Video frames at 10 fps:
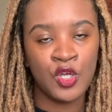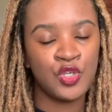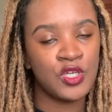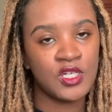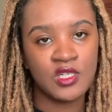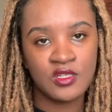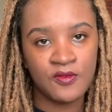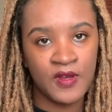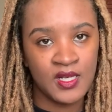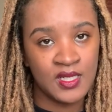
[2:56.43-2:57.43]
You can just
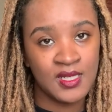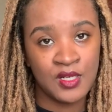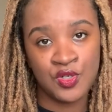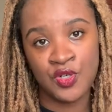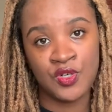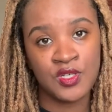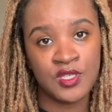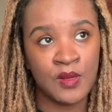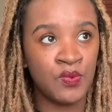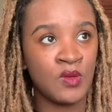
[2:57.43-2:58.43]
find it under your
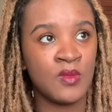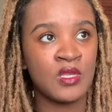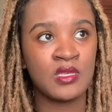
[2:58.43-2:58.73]
supplements